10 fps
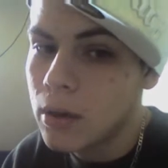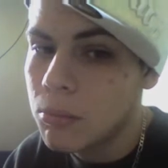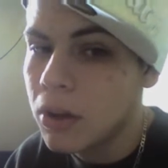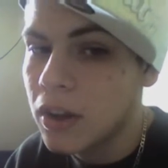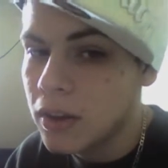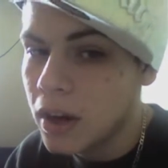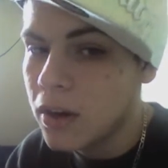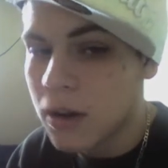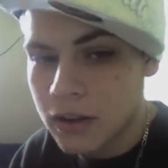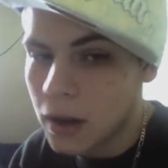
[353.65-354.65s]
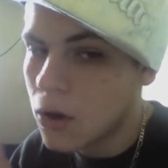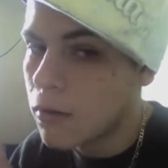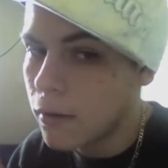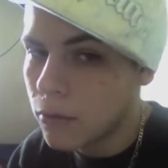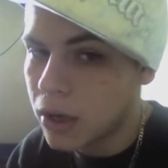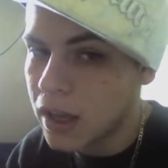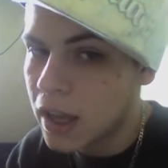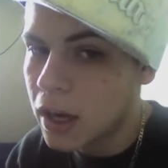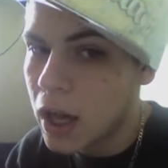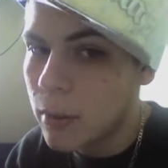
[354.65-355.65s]
Military, you're going to take over everybody.
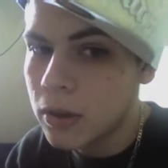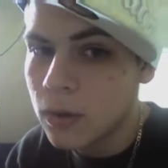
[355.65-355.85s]
Economic,